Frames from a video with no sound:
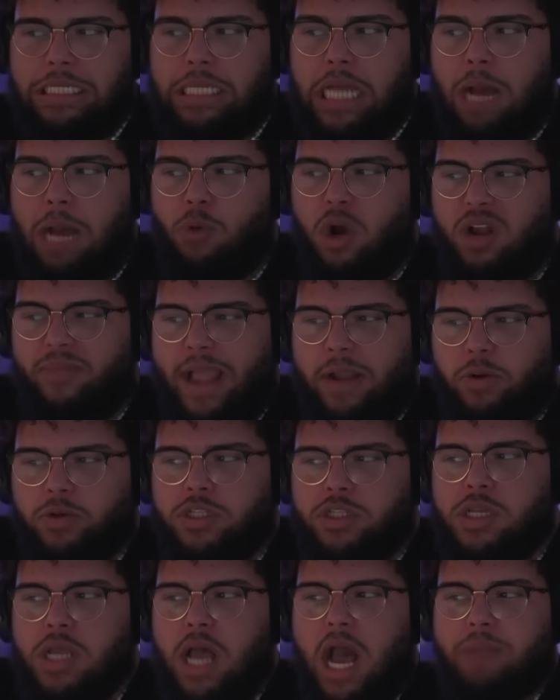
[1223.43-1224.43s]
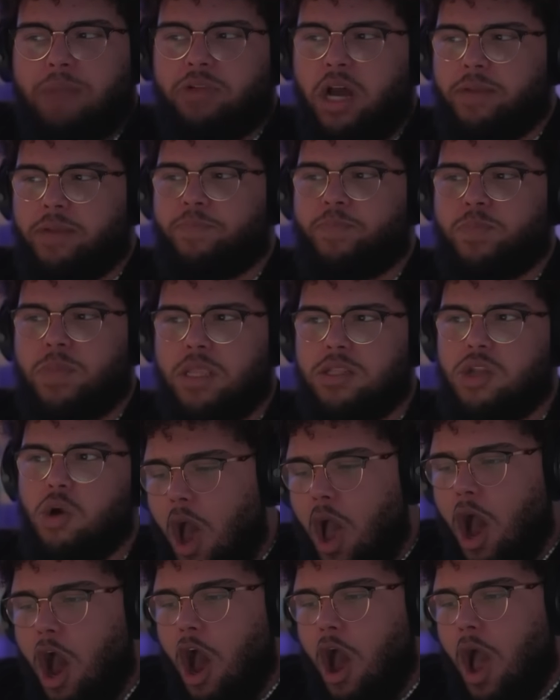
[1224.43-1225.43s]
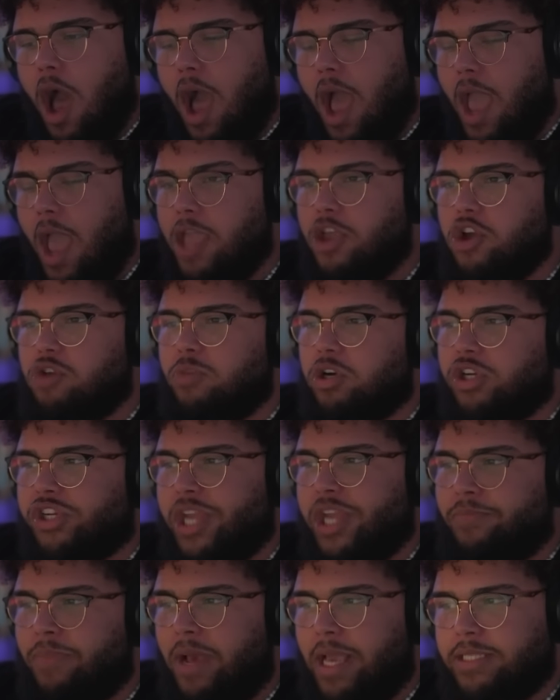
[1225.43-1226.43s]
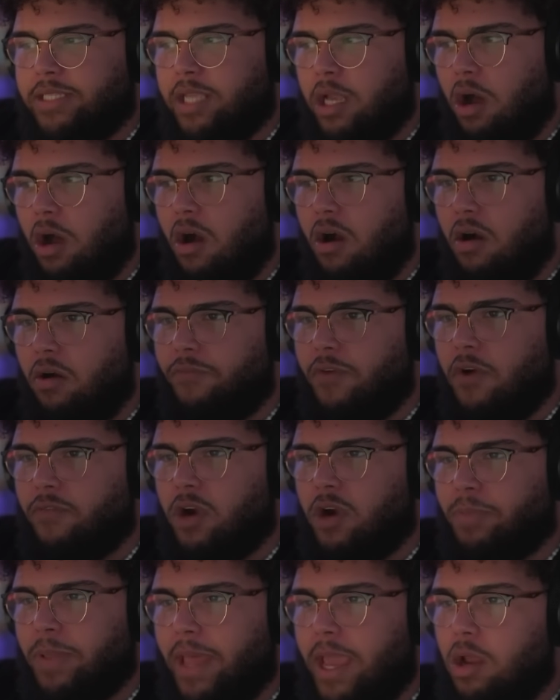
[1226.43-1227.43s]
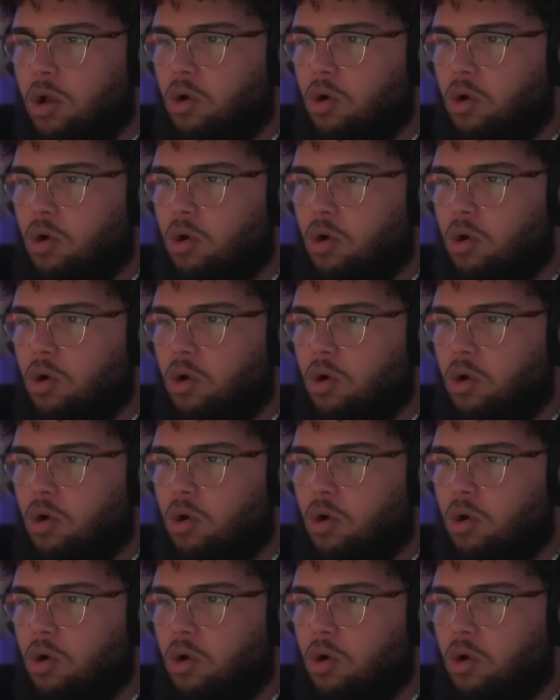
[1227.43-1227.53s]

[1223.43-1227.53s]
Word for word: I'm walking backwards. I'm done. No, I almost shit myself over a plant.